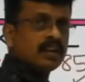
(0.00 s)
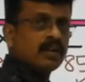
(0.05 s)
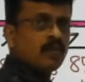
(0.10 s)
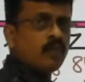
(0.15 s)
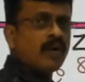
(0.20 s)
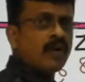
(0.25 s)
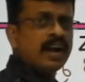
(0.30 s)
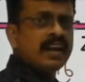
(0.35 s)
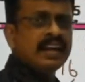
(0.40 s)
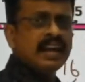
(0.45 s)

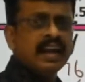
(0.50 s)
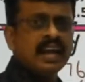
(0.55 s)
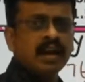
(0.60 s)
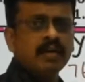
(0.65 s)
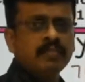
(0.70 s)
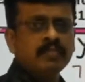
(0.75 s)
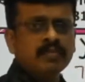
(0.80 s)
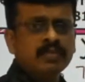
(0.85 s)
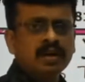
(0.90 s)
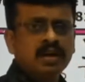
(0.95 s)
Why I
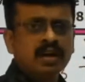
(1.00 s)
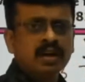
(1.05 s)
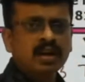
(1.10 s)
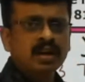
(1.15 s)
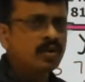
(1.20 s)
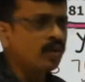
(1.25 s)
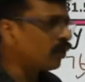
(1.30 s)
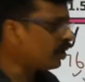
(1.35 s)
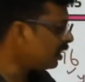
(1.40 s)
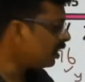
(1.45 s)
am
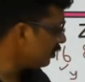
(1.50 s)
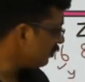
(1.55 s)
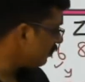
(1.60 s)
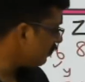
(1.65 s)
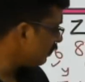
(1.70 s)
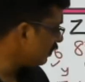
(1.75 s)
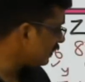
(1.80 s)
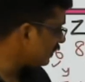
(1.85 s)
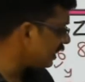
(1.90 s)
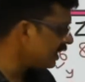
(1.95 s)
going
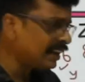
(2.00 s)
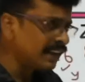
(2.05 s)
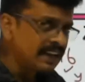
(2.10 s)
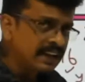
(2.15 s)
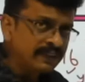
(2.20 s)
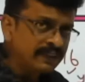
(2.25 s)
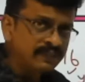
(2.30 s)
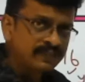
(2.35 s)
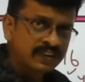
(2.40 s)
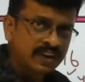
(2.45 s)
with a
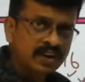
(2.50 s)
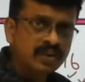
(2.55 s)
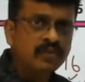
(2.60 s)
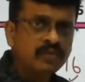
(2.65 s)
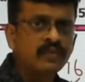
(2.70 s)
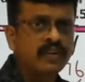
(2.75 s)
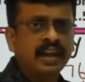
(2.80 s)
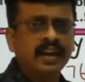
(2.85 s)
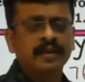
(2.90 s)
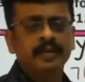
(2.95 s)
different
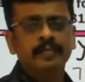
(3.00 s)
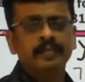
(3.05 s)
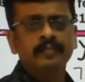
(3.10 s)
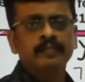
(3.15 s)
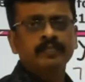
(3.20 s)
way?